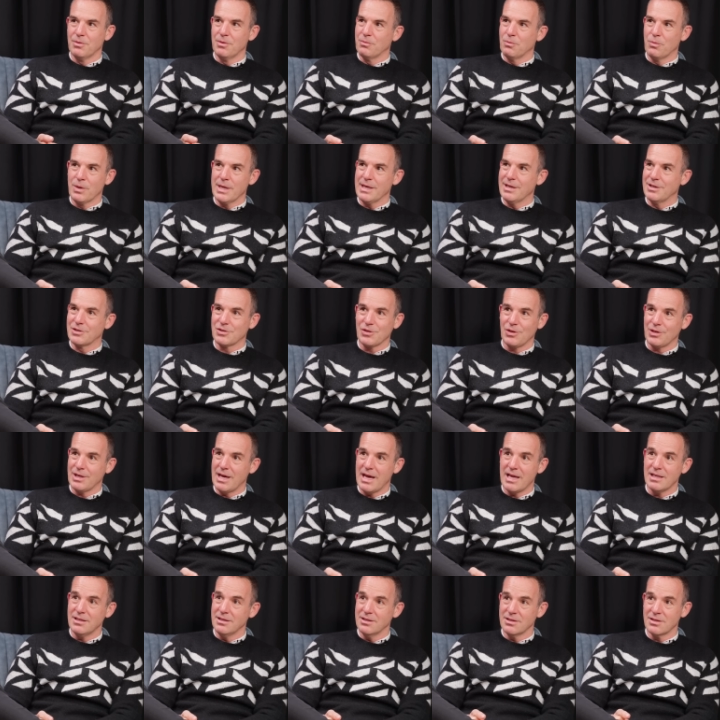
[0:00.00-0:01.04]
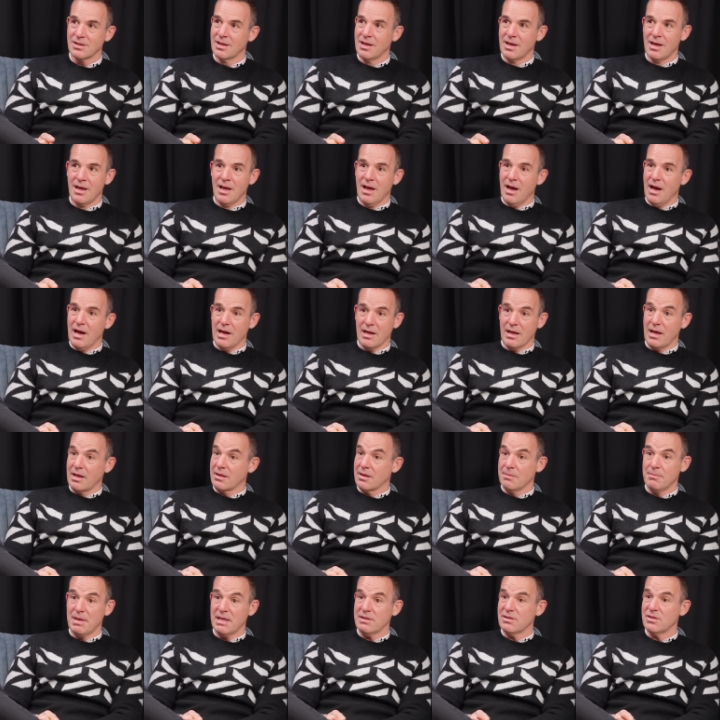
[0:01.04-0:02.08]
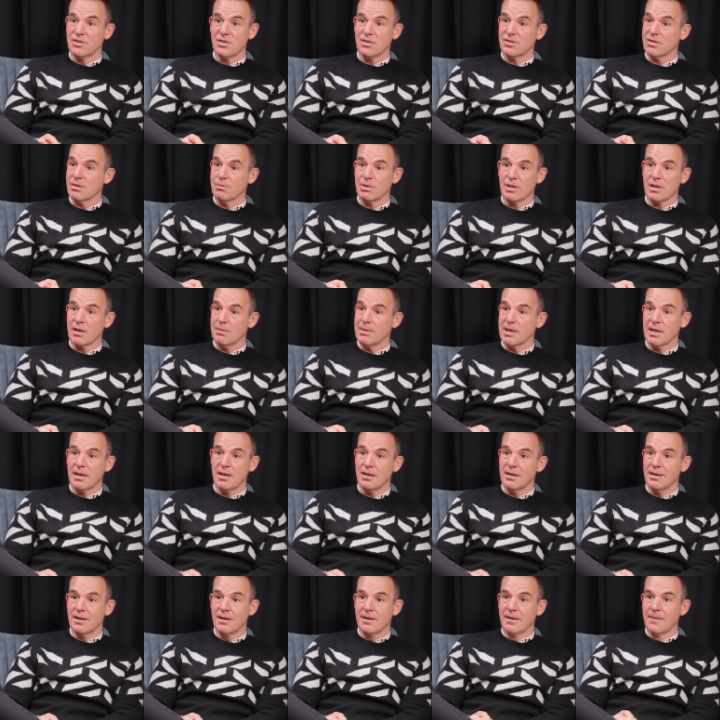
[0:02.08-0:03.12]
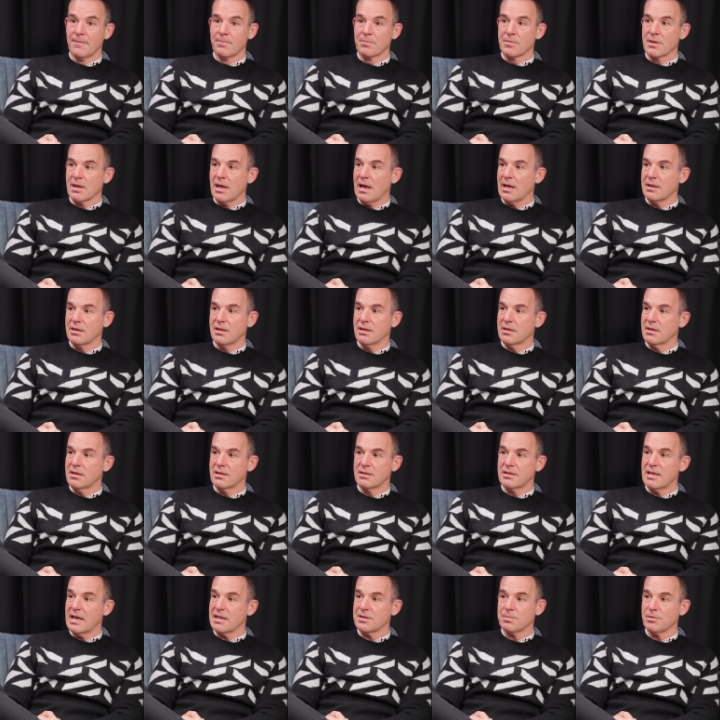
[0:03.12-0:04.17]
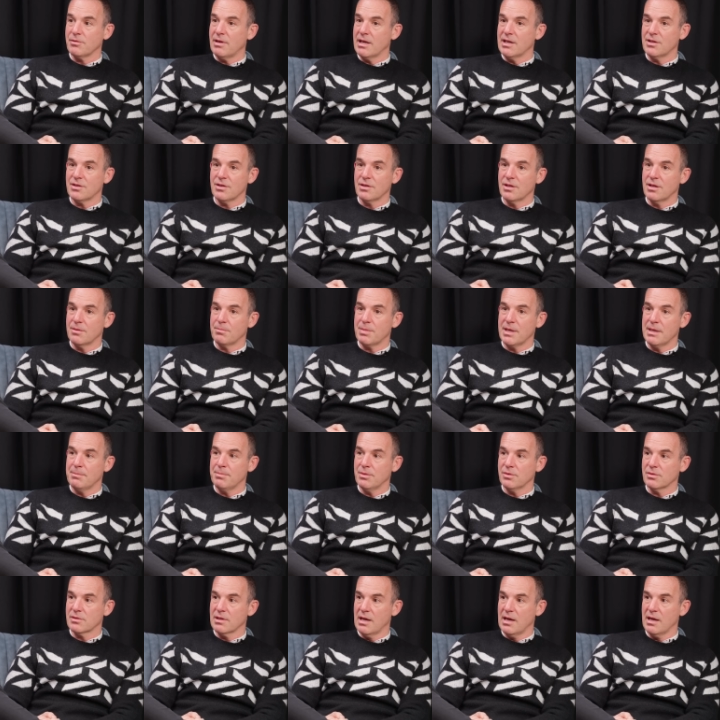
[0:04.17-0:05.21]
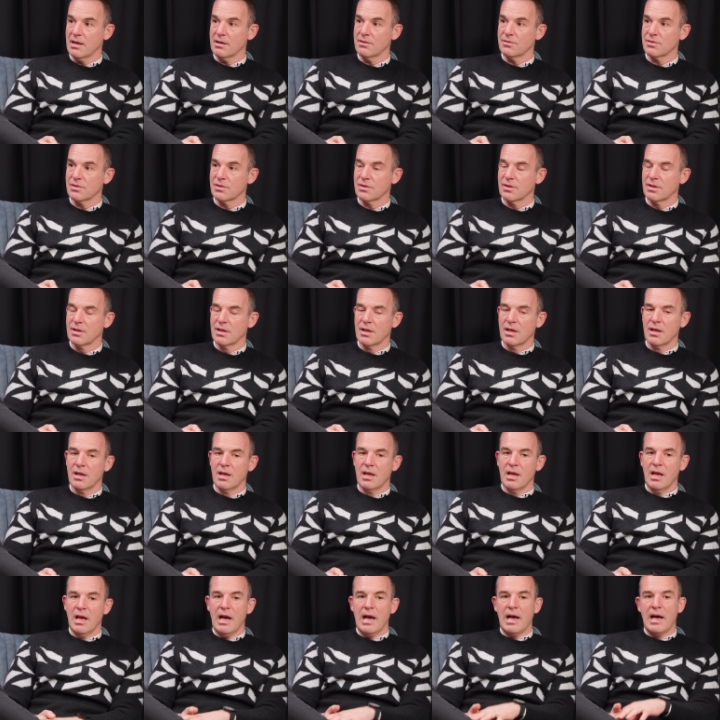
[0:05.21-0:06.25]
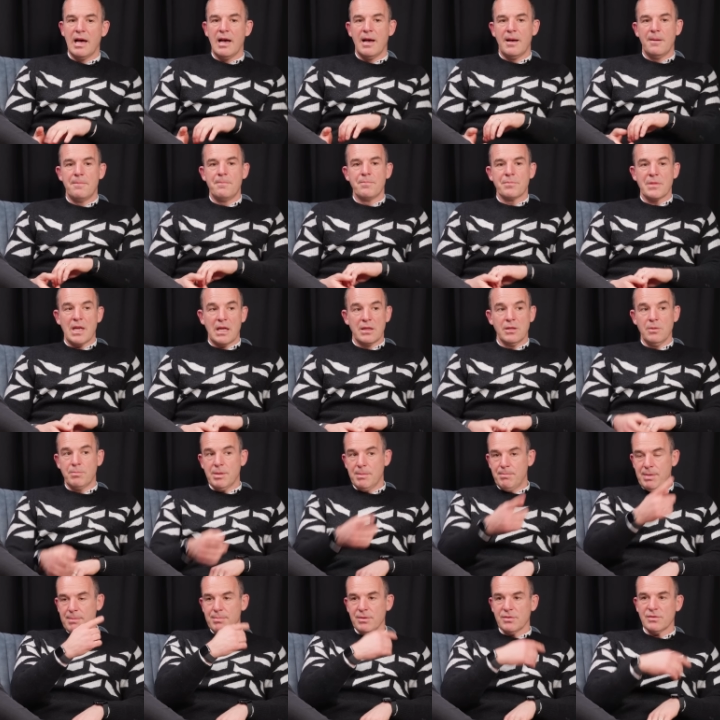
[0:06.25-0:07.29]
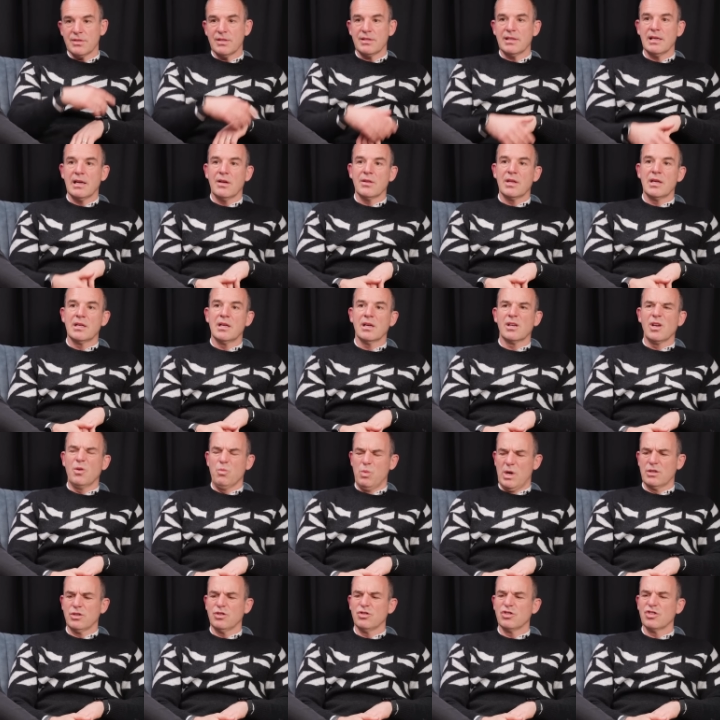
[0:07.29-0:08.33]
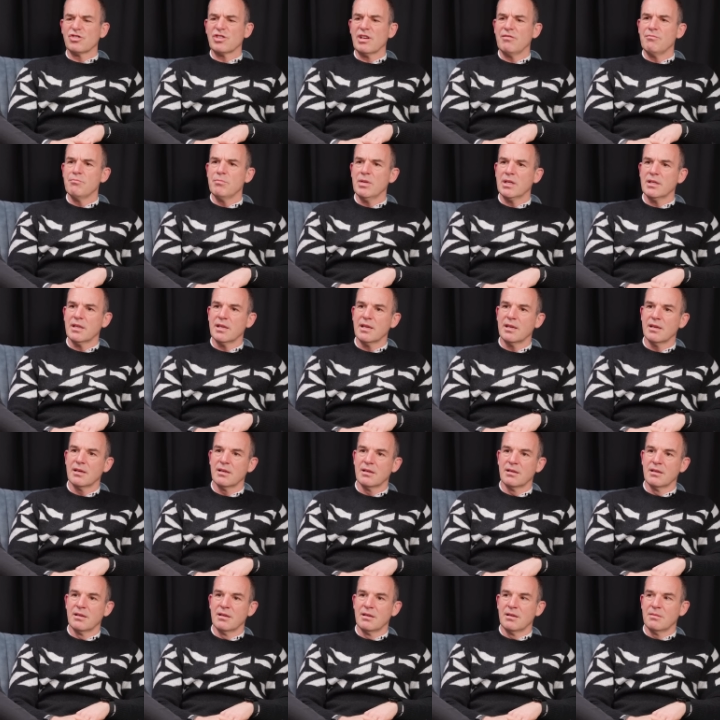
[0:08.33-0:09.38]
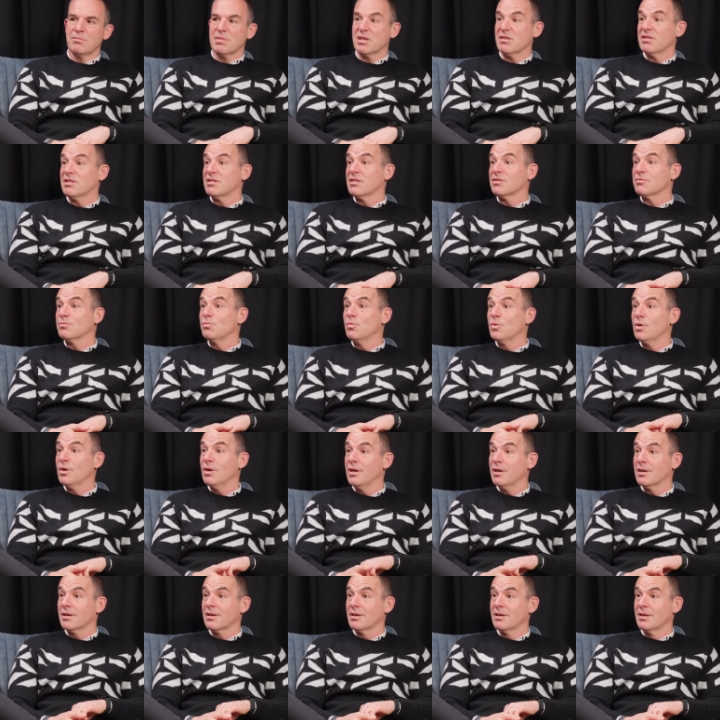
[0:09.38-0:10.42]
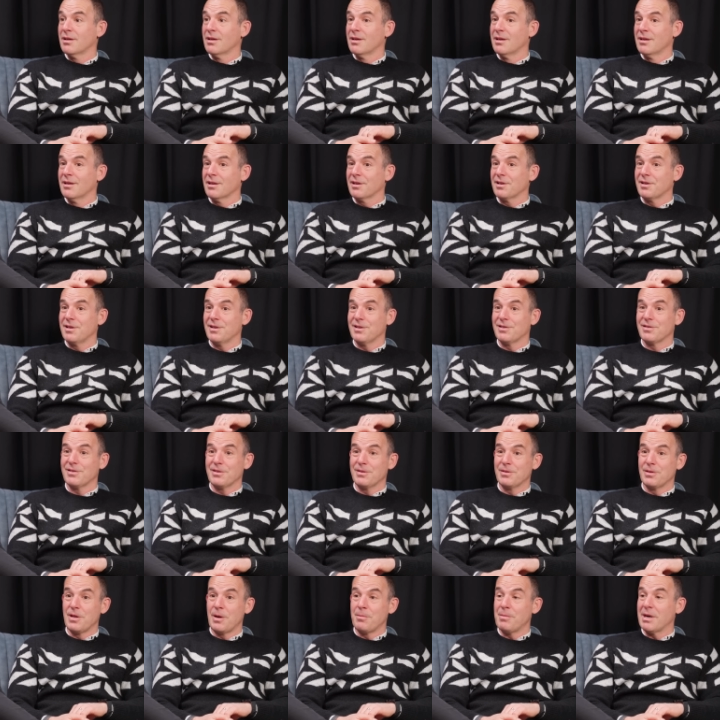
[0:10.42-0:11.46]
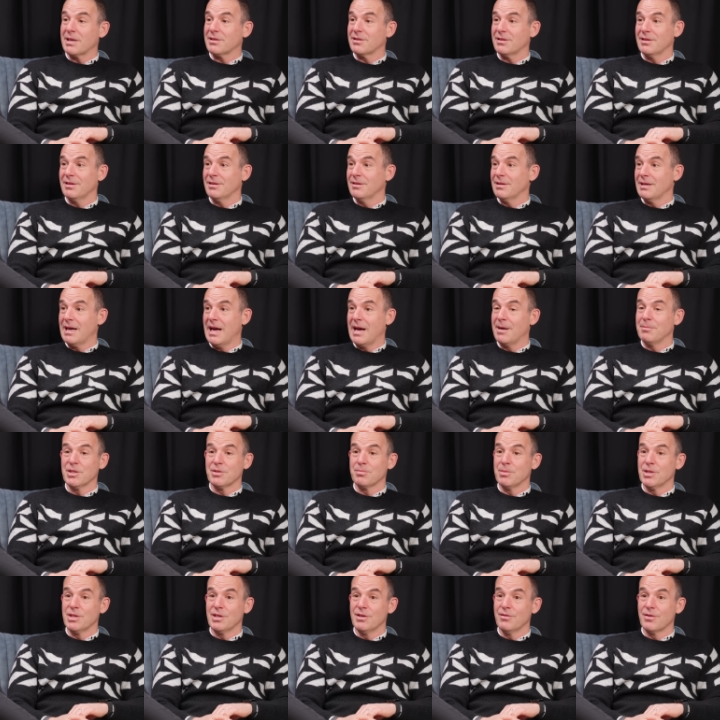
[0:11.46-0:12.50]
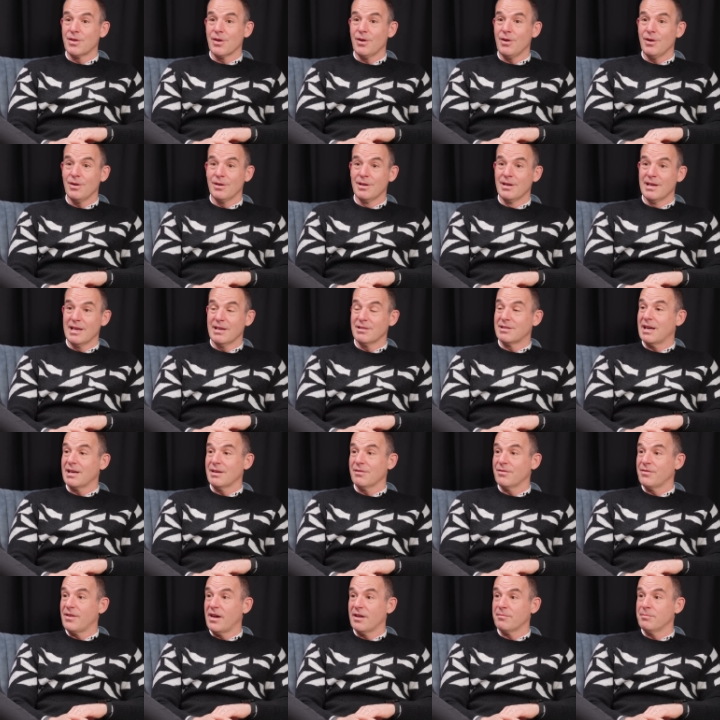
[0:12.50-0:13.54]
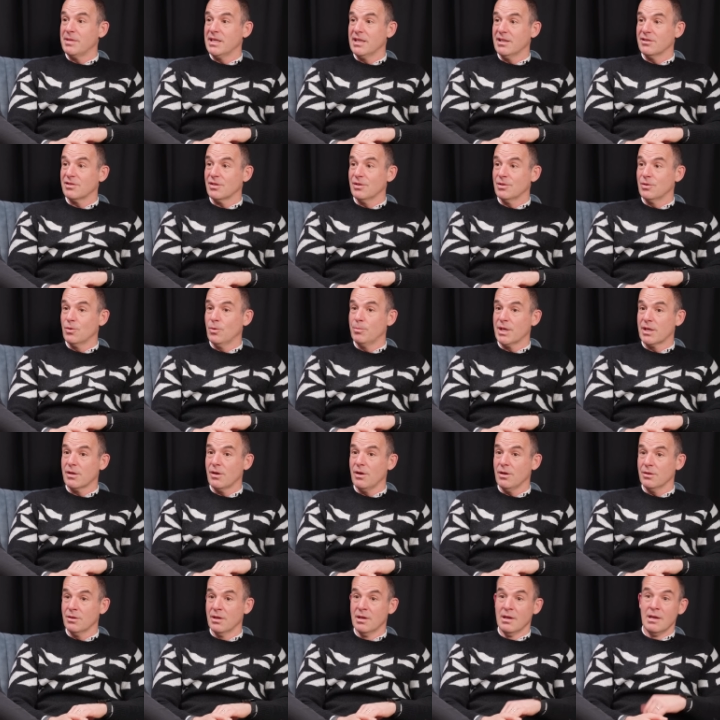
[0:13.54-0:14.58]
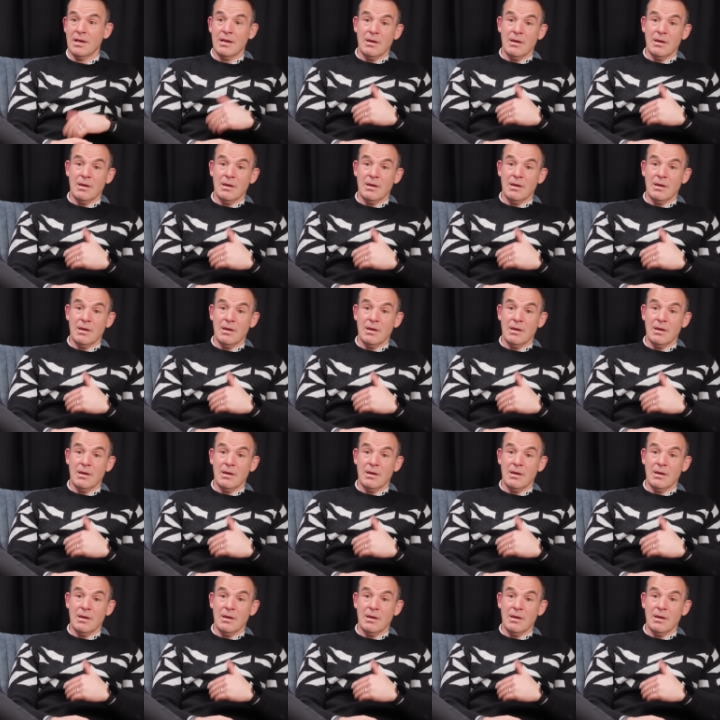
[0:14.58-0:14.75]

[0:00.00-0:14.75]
weeks on end at, the messages that were coming in and the, the desperation at people's lives. Um, and there'll be people sitting out there and I go, why don't you just give them money? Because it doesn't work. Because no matter how much money you've got, it takes five minutes, it'll all be gone.